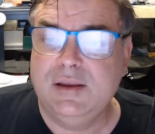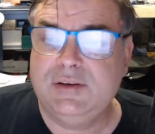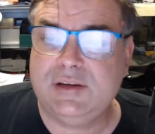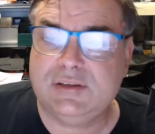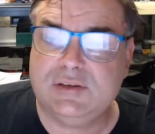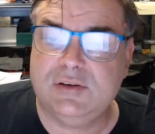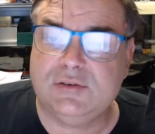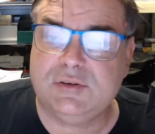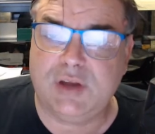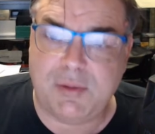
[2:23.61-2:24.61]
Just
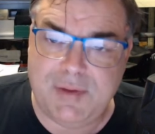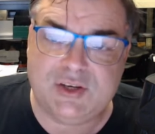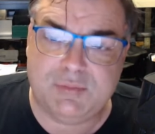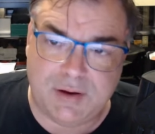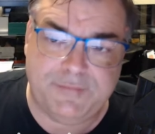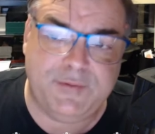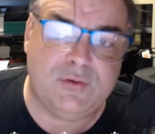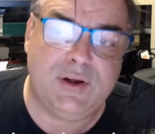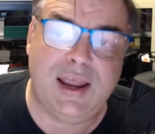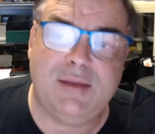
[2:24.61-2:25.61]

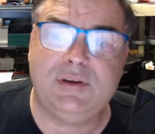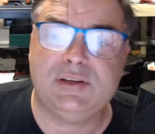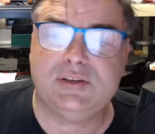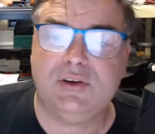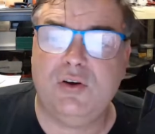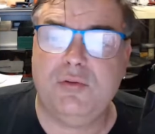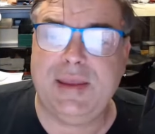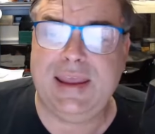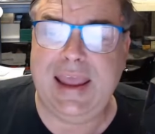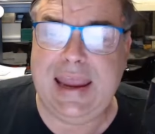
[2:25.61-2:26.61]
call
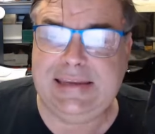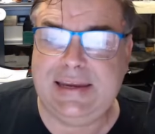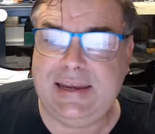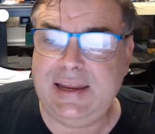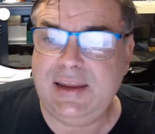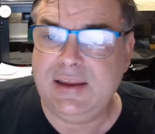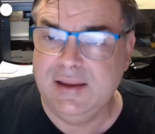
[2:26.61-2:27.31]
me Etienne.